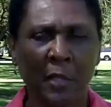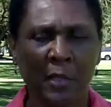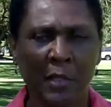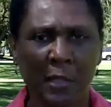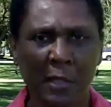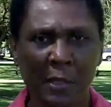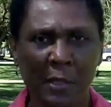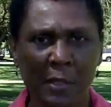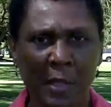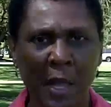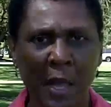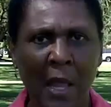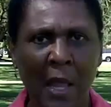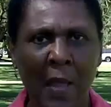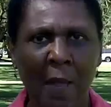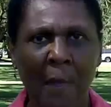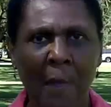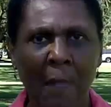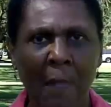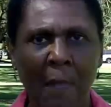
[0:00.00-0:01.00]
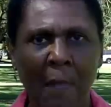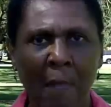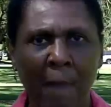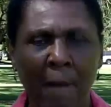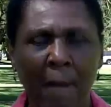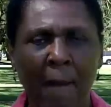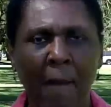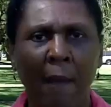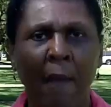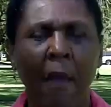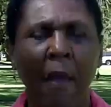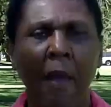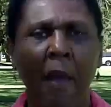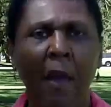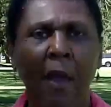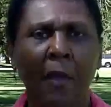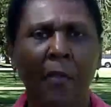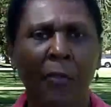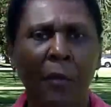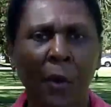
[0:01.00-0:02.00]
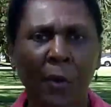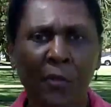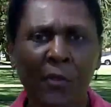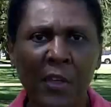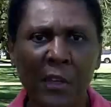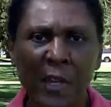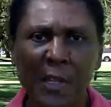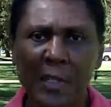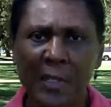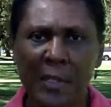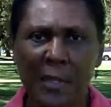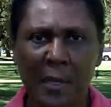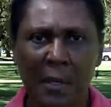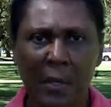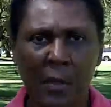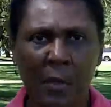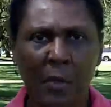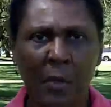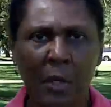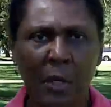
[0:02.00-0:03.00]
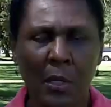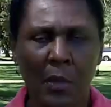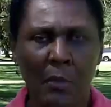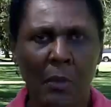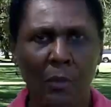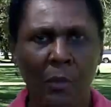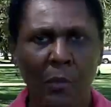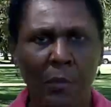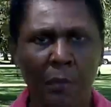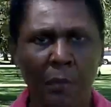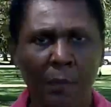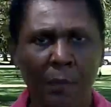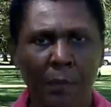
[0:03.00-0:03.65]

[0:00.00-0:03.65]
to say, there are things that you can do.